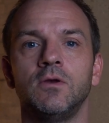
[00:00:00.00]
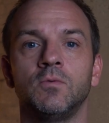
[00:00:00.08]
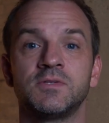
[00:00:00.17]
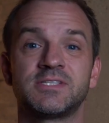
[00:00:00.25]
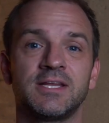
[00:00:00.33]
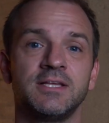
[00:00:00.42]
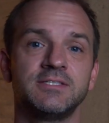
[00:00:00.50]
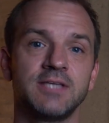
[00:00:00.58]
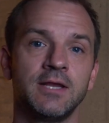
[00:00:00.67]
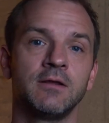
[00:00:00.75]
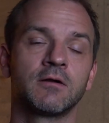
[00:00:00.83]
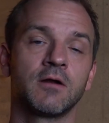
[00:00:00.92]
when sending
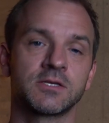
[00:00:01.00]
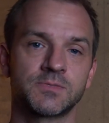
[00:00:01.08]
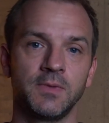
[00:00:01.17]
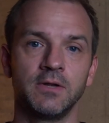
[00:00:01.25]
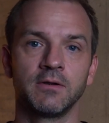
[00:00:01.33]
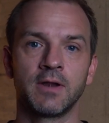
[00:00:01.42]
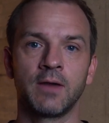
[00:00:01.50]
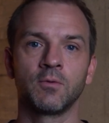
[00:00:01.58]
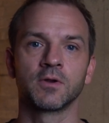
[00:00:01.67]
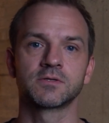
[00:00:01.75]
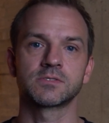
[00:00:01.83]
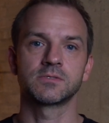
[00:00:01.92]
data across metered
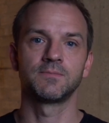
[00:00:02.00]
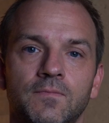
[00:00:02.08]
networks.